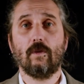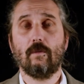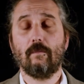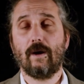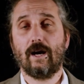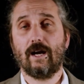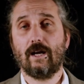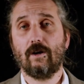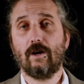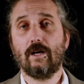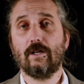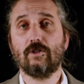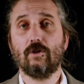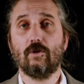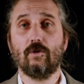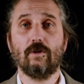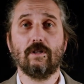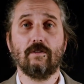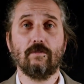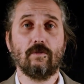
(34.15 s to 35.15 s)

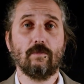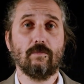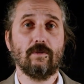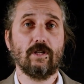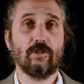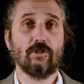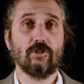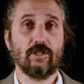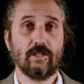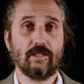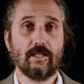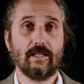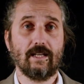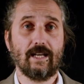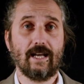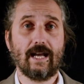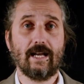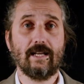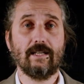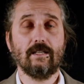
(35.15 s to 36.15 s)
biological information
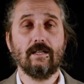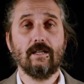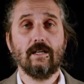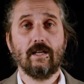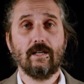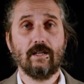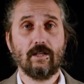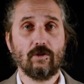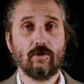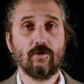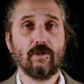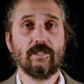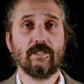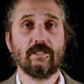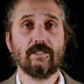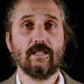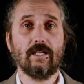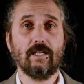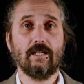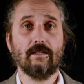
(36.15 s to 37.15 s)
and clinical
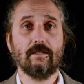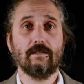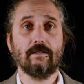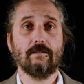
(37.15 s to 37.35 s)
insight.